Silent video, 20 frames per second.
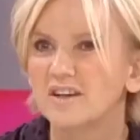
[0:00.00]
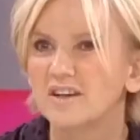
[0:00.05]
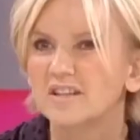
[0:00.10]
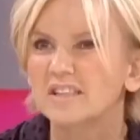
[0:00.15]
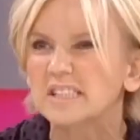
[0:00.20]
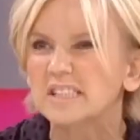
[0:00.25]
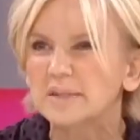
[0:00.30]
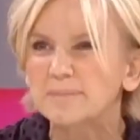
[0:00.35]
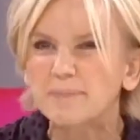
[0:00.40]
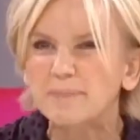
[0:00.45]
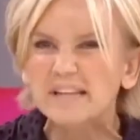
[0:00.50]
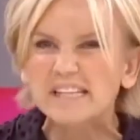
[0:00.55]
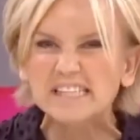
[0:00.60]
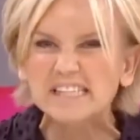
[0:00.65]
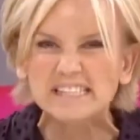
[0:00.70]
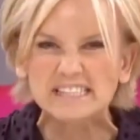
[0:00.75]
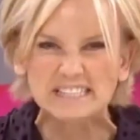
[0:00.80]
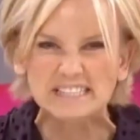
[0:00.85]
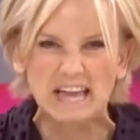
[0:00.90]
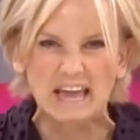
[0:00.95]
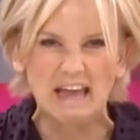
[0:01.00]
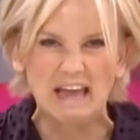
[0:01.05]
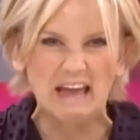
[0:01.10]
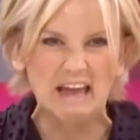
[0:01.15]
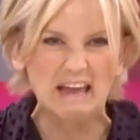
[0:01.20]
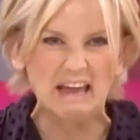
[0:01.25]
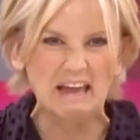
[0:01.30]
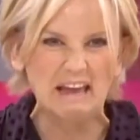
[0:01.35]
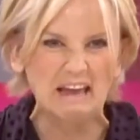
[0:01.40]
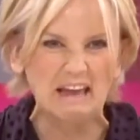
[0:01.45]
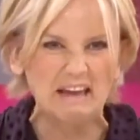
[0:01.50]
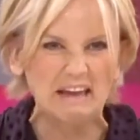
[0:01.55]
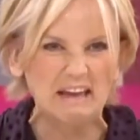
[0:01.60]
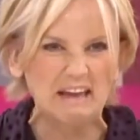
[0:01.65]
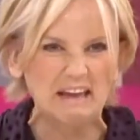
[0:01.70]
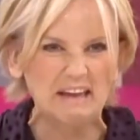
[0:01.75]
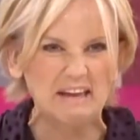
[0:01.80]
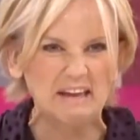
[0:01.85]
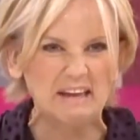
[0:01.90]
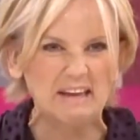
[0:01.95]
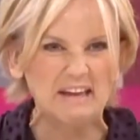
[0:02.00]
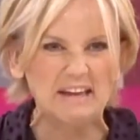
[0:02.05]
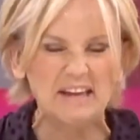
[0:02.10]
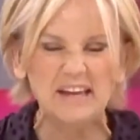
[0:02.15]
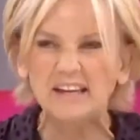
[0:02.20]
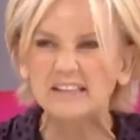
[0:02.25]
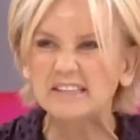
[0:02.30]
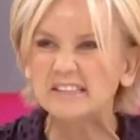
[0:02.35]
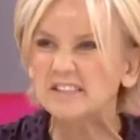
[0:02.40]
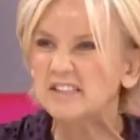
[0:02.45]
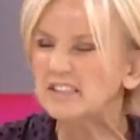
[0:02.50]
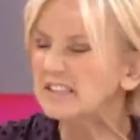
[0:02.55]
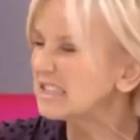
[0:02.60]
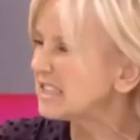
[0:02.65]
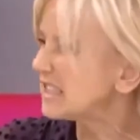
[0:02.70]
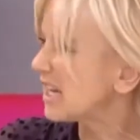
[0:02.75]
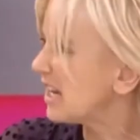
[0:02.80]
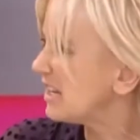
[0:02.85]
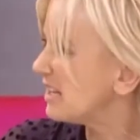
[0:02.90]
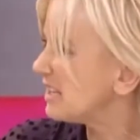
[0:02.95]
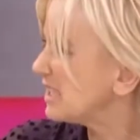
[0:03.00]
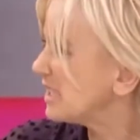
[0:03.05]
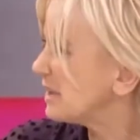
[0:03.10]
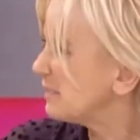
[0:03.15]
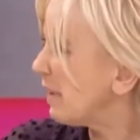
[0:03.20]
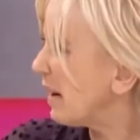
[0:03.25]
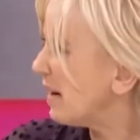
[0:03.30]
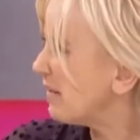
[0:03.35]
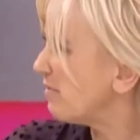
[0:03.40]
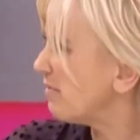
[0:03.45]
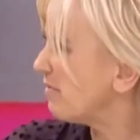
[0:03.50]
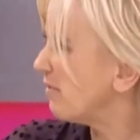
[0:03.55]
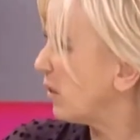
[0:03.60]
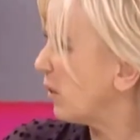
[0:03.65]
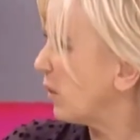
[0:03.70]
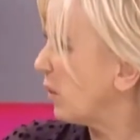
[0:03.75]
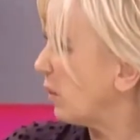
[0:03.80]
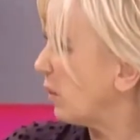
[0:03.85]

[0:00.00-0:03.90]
Spinster. It's just kind of spiteful.